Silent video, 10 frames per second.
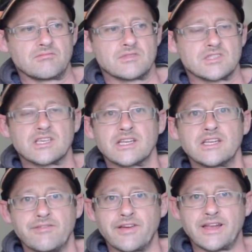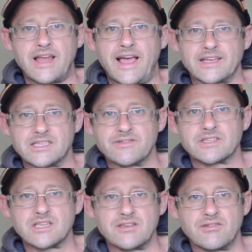significant
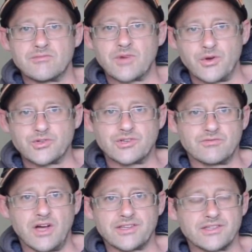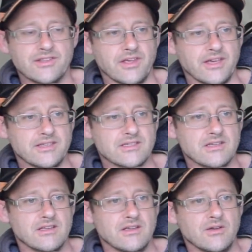activity from roach and rudd and things,
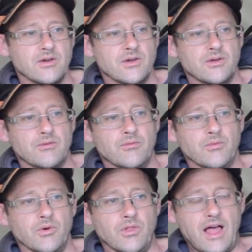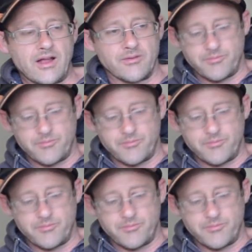well, that